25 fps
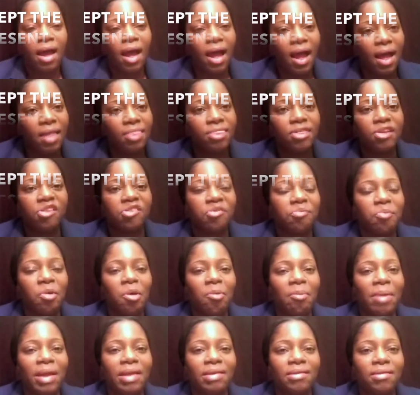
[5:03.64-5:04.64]
at this
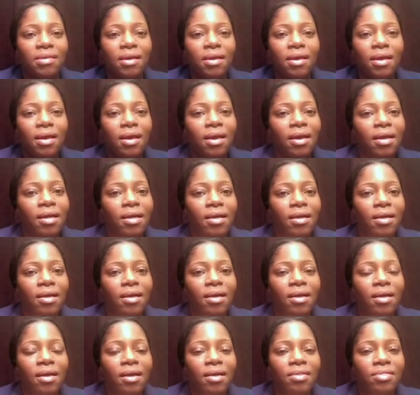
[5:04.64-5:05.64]
moment,
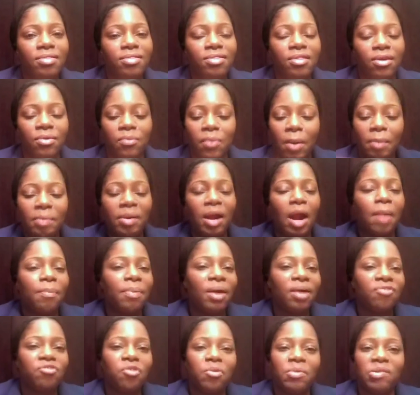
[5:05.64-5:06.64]
the webinar
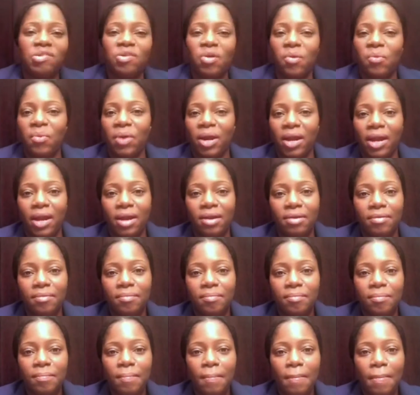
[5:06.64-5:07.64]
platform is not working.
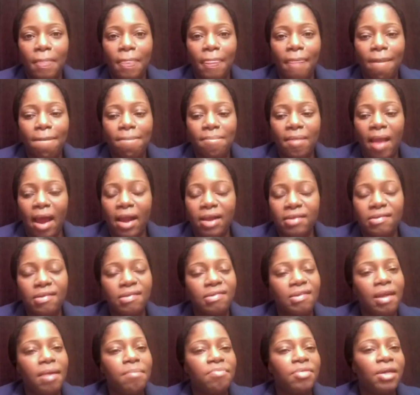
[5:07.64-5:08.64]
And it's the
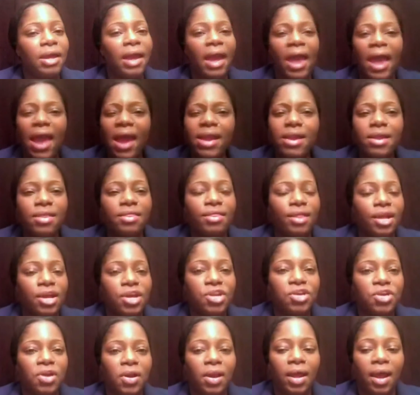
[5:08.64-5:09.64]
same thing, anything
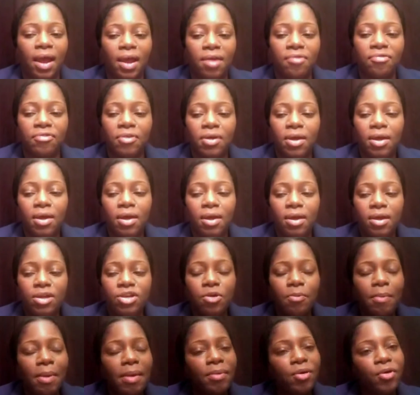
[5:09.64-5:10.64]
in your life.
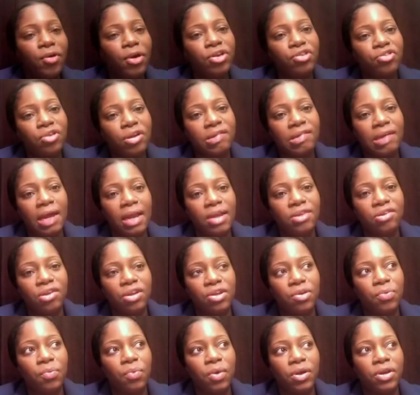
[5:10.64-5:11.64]
You may be going through a challenge and
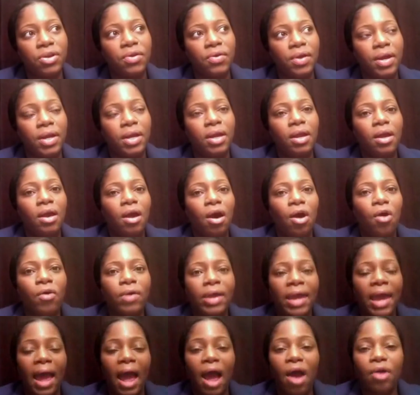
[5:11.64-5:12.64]
you're wondering,
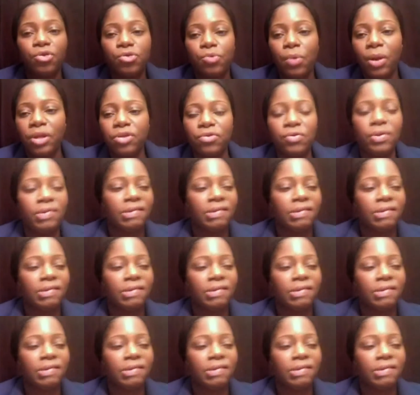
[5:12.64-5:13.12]
okay, how do I do this?